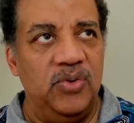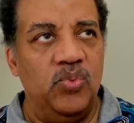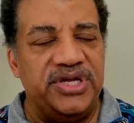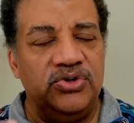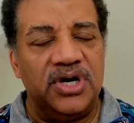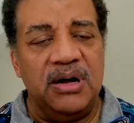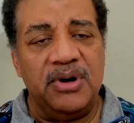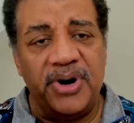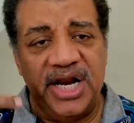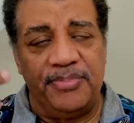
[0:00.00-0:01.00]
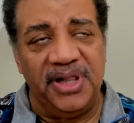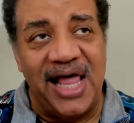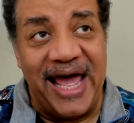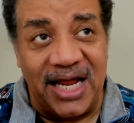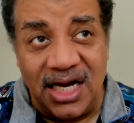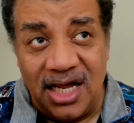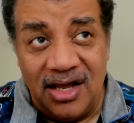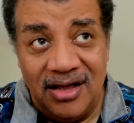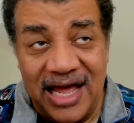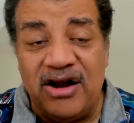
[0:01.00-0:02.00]
when you come upon a planet
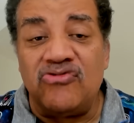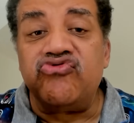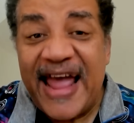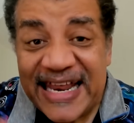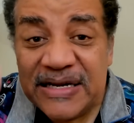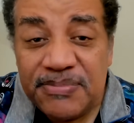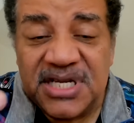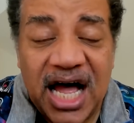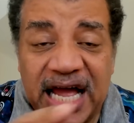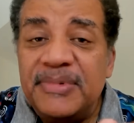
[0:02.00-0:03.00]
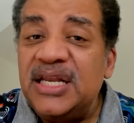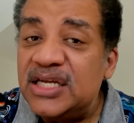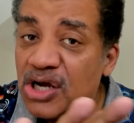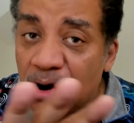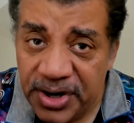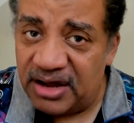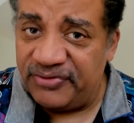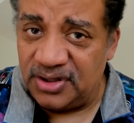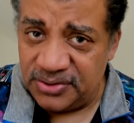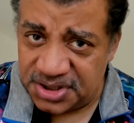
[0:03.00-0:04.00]
at a random time in its own
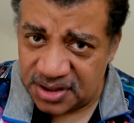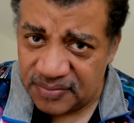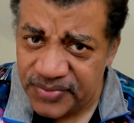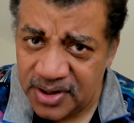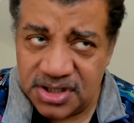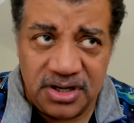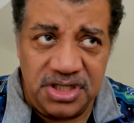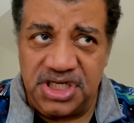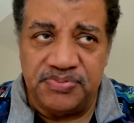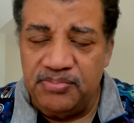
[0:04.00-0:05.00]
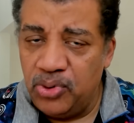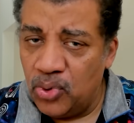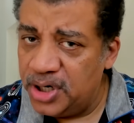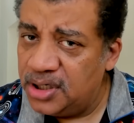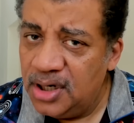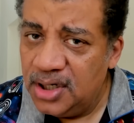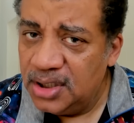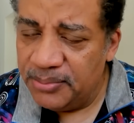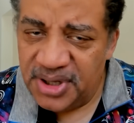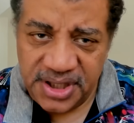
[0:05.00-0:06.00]
evolution, because it could have just been born
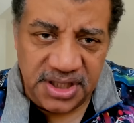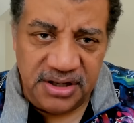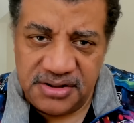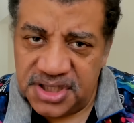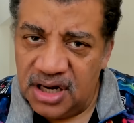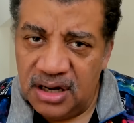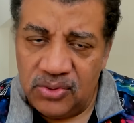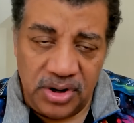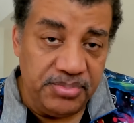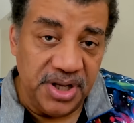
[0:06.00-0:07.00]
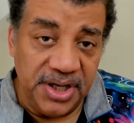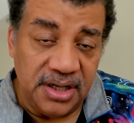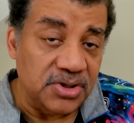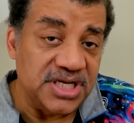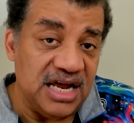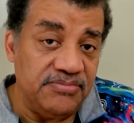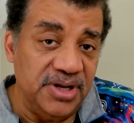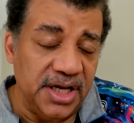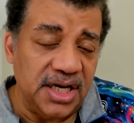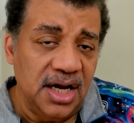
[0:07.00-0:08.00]
1 million years ago or 1 billion or 10
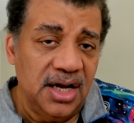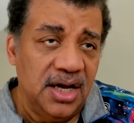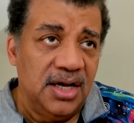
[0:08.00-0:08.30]
billion,